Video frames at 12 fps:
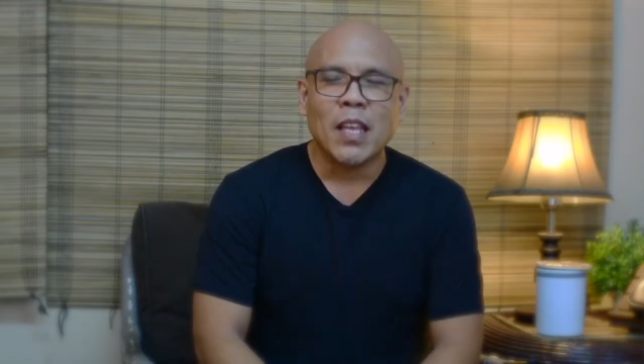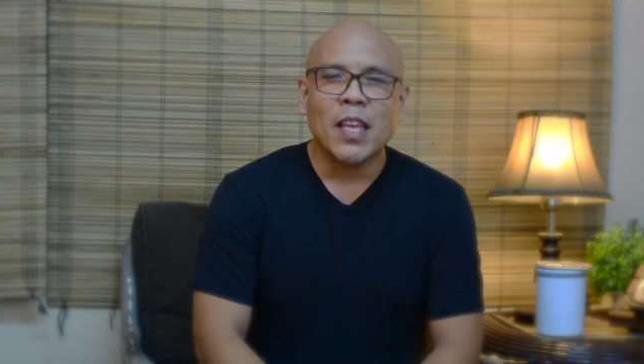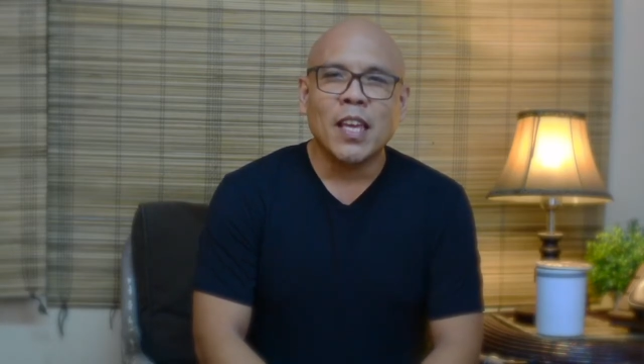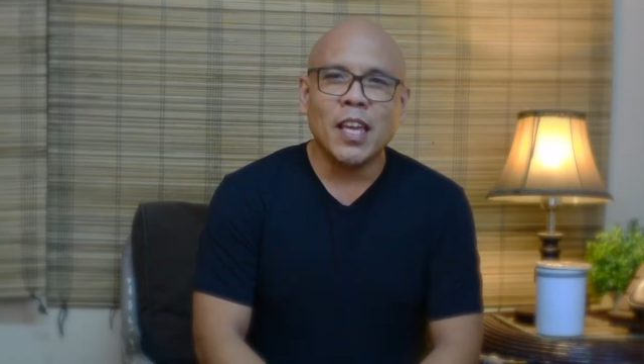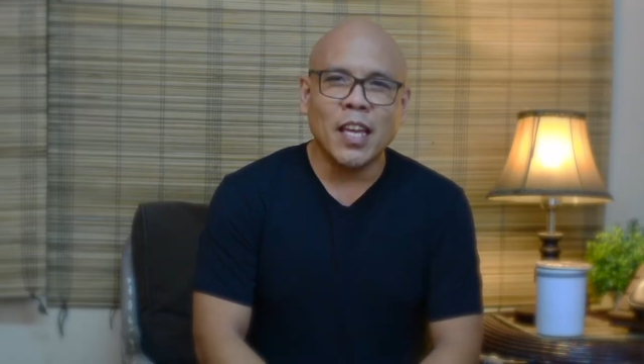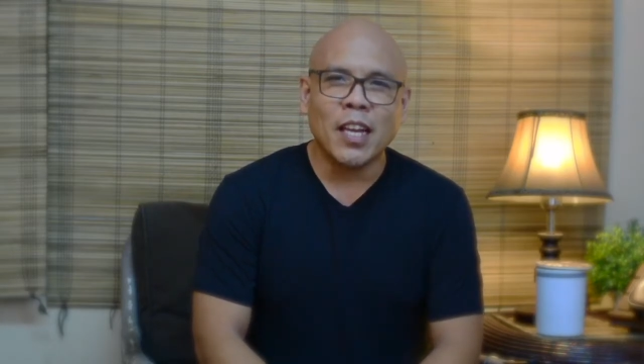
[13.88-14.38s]

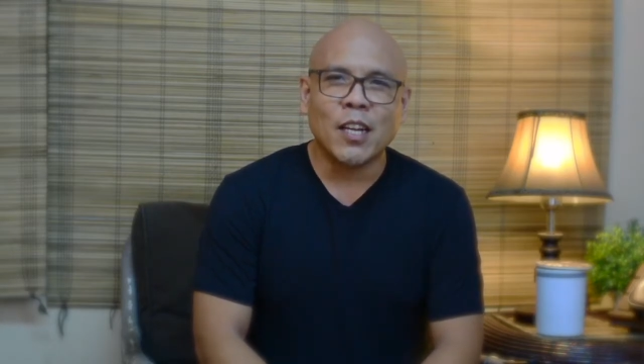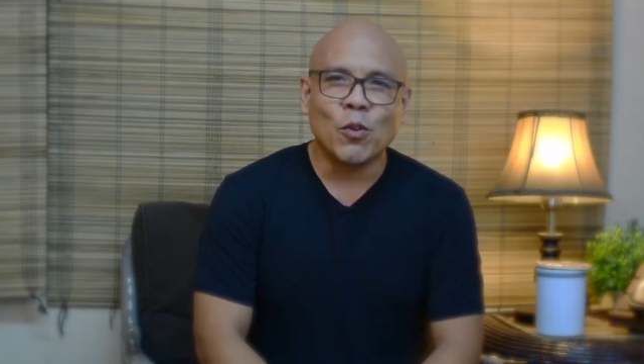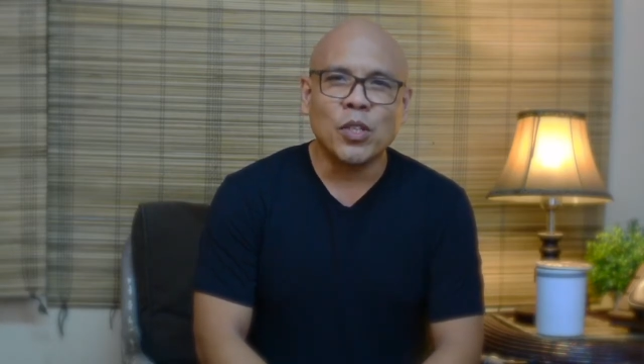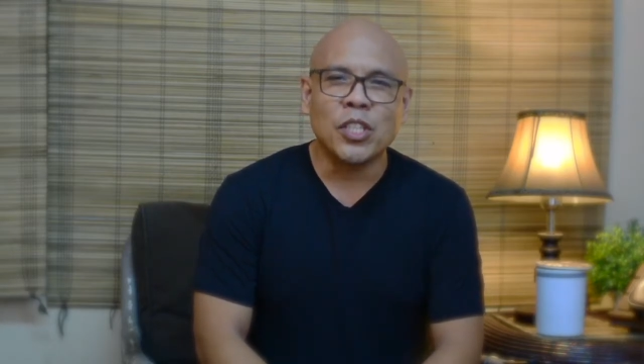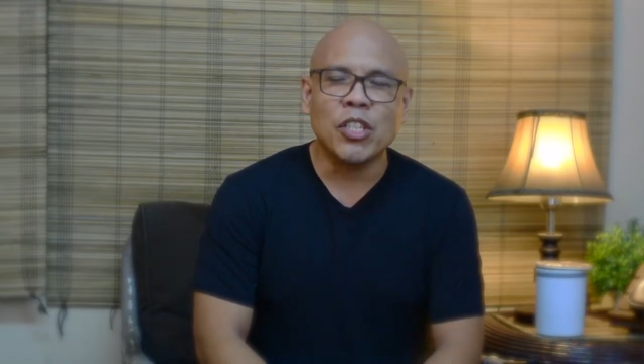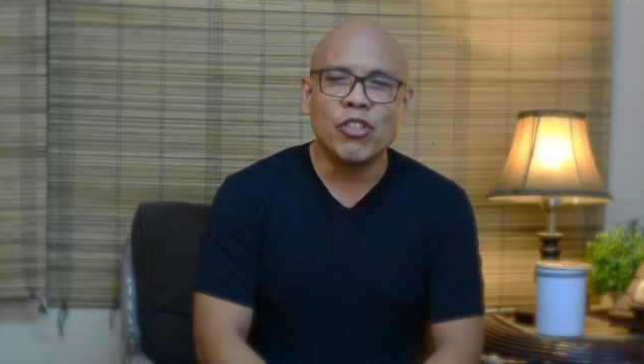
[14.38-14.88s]
Here
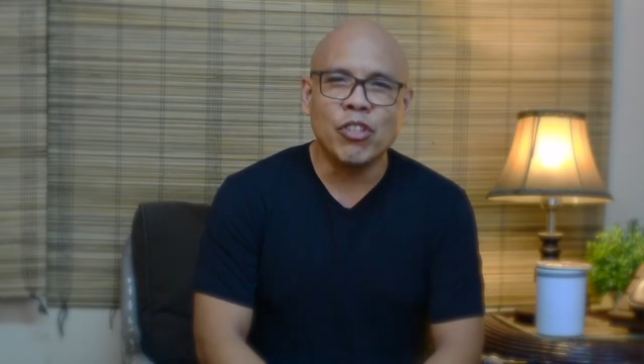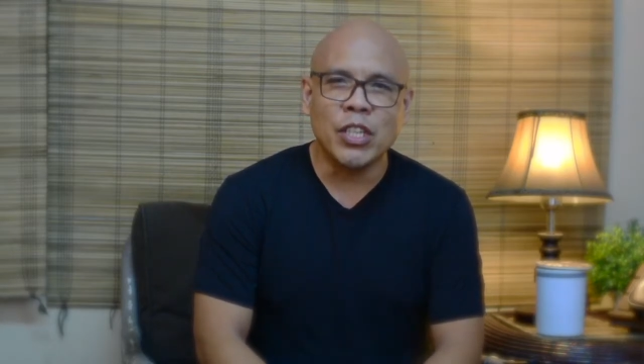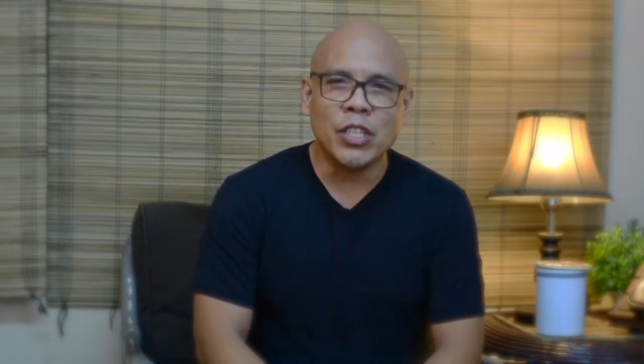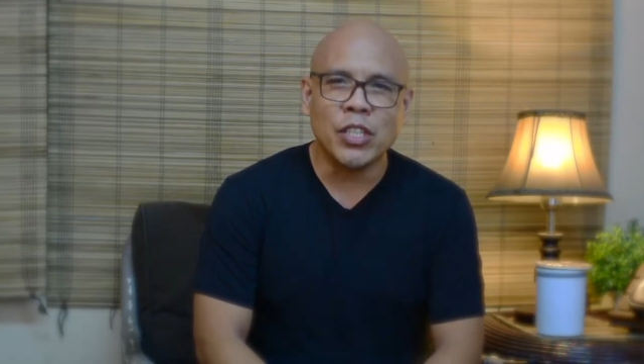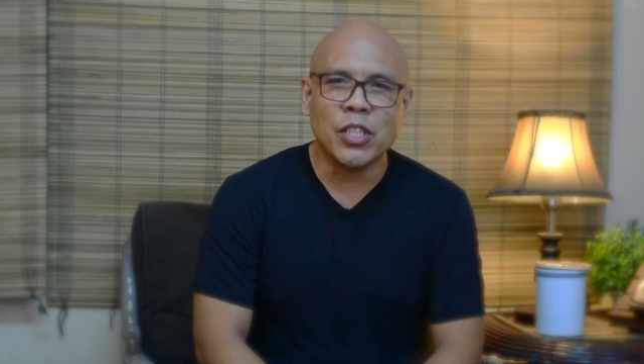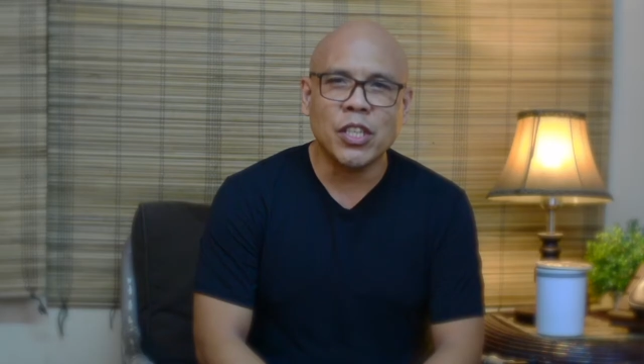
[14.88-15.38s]
we see
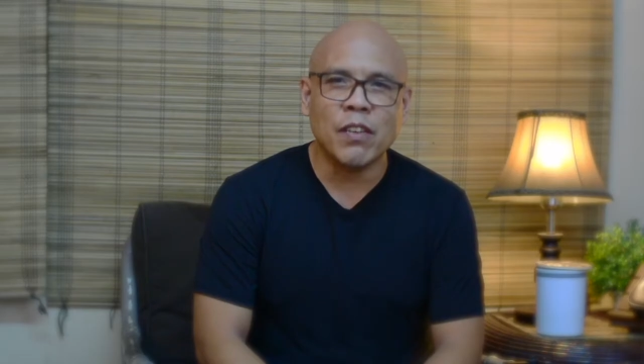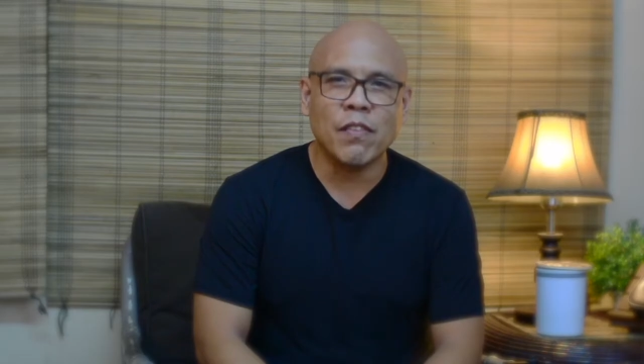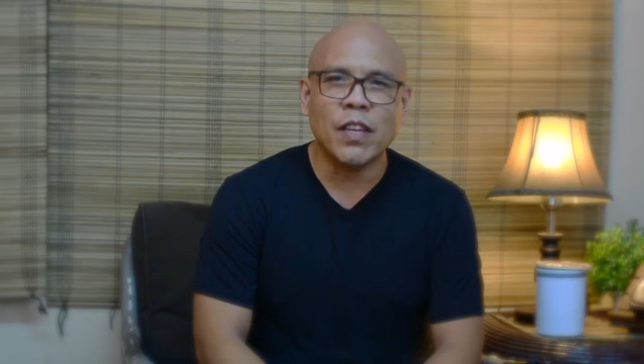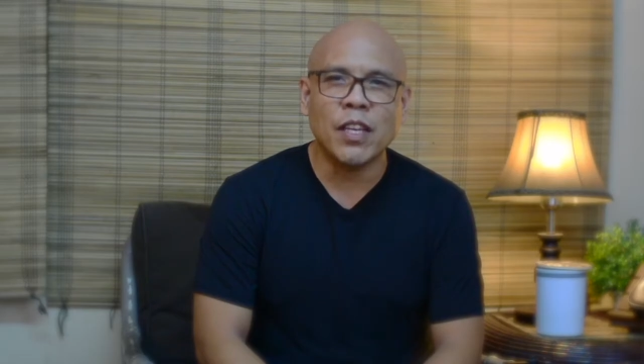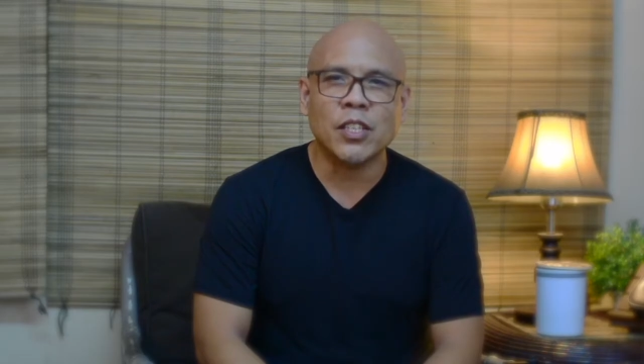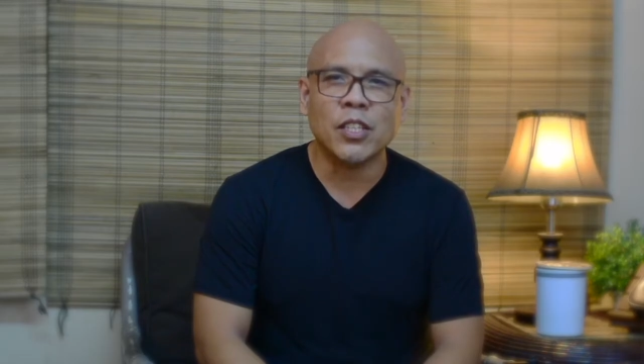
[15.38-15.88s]
Jesus
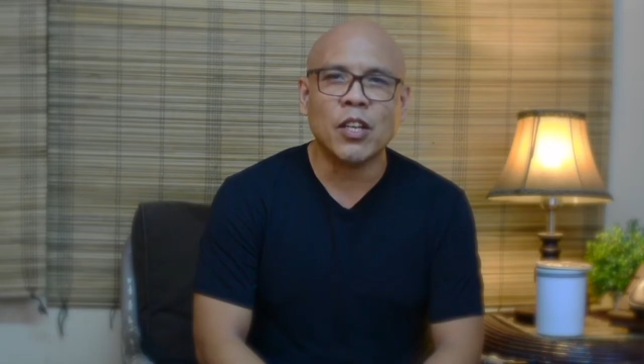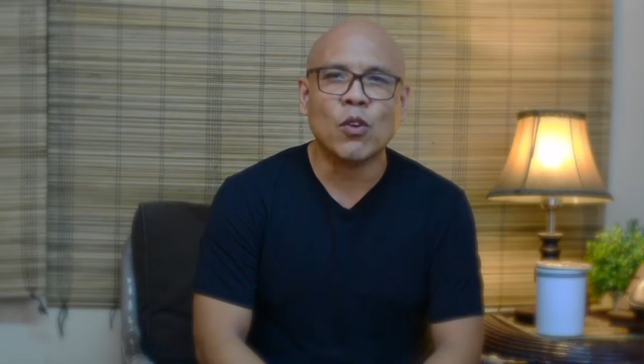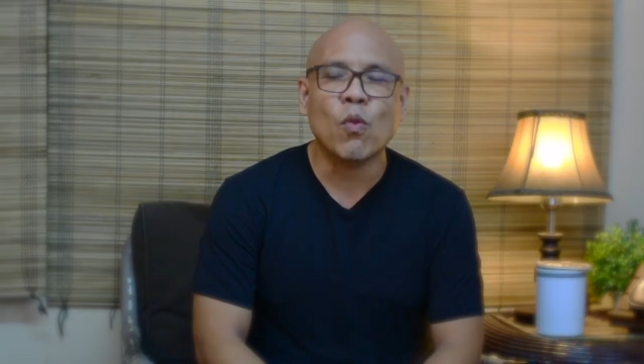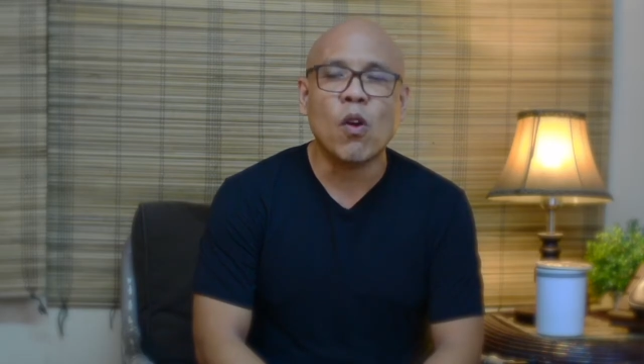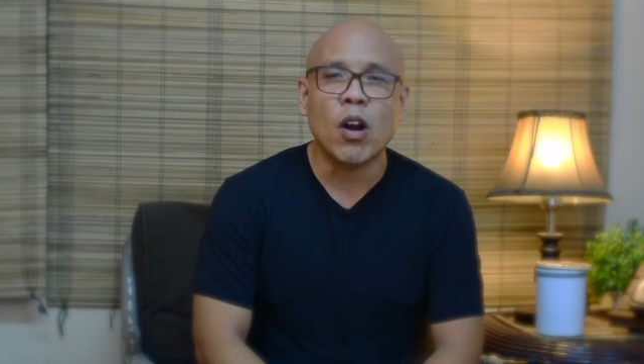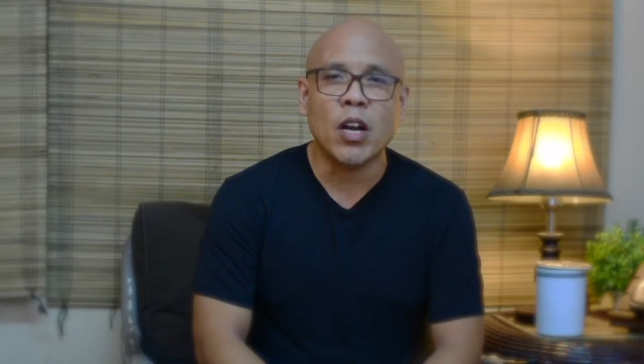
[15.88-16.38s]
giving a clear
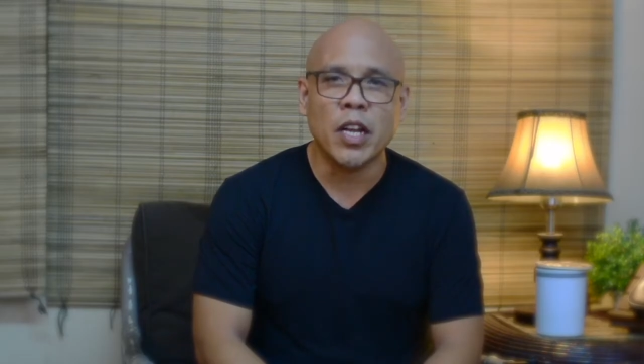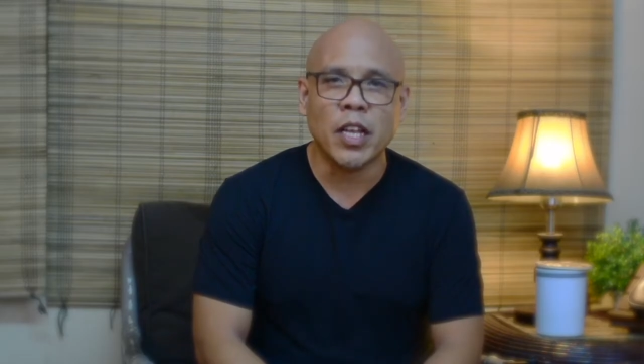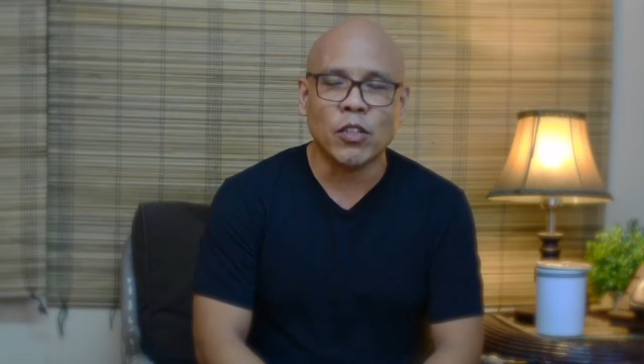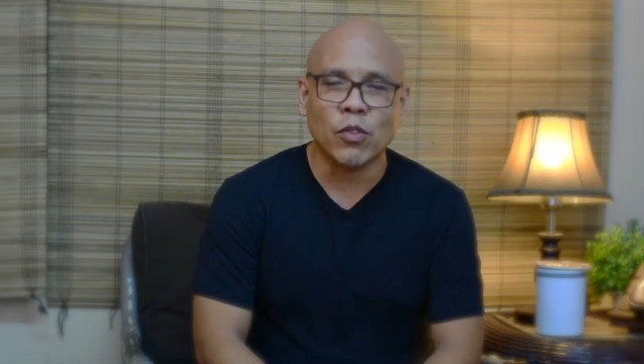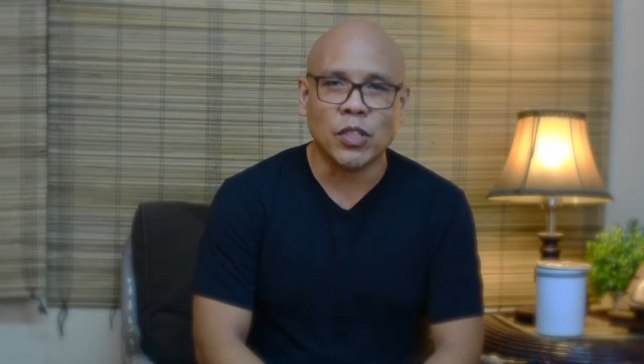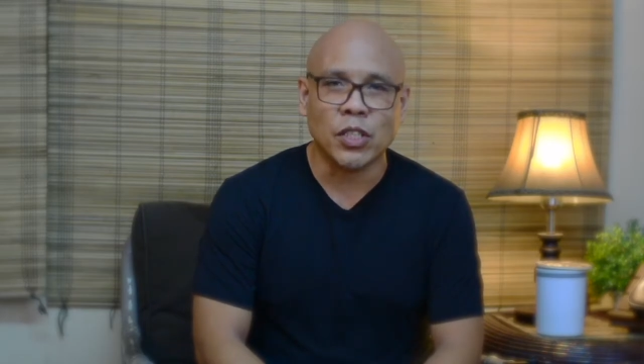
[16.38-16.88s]

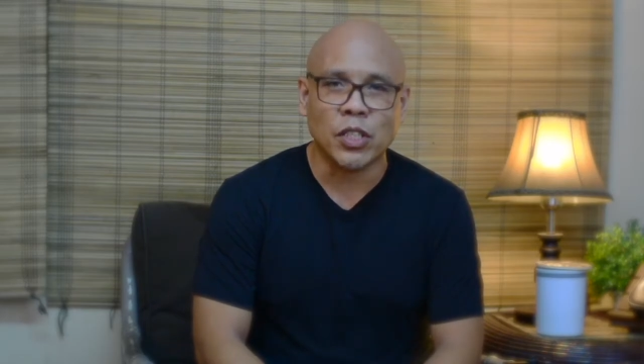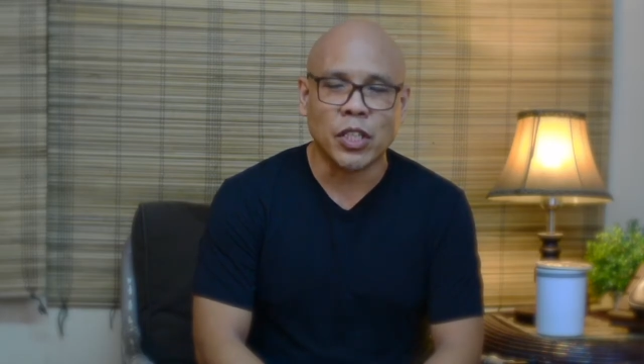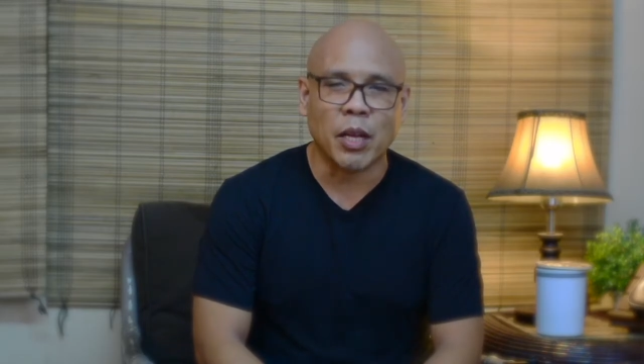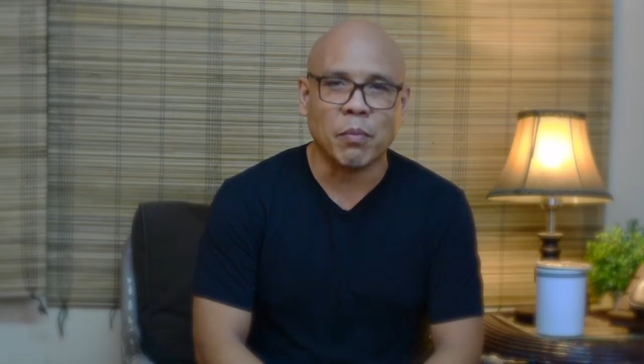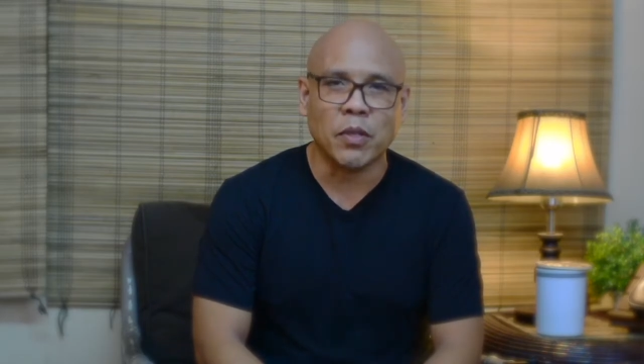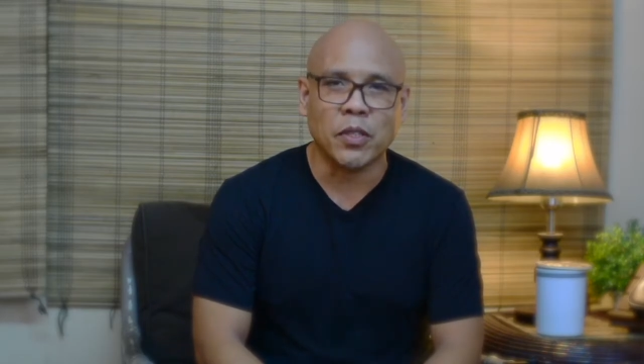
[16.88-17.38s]
warning to his
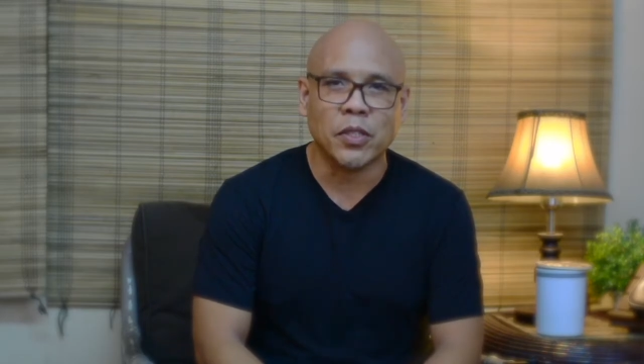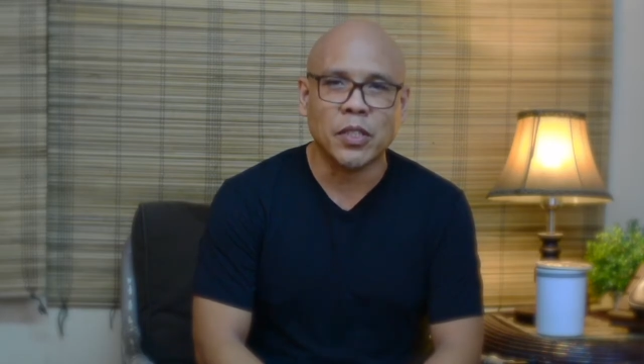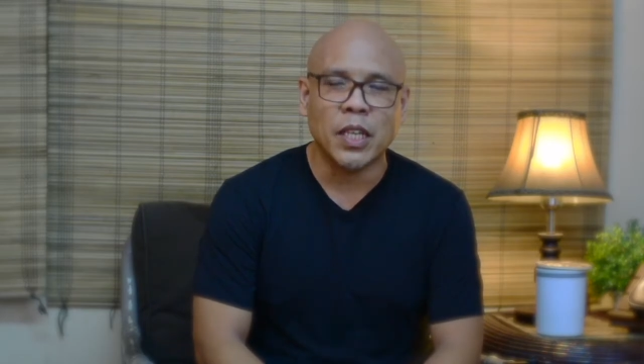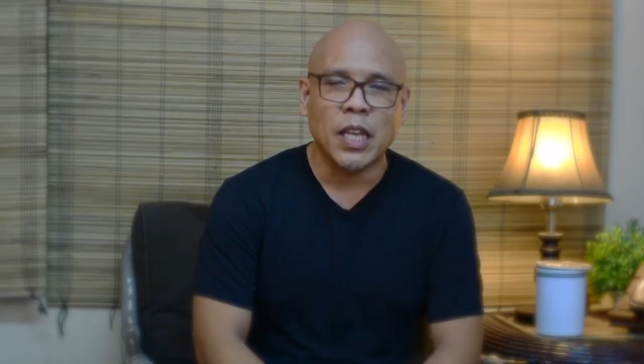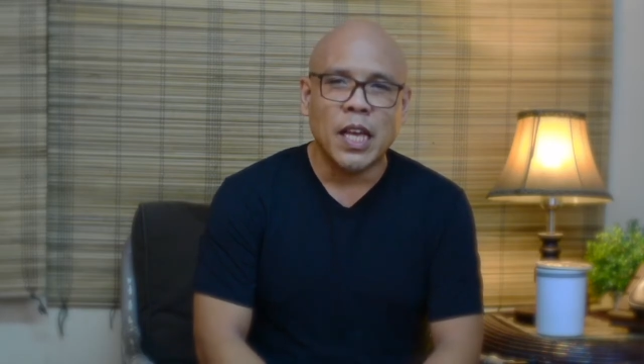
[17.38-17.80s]
disciples.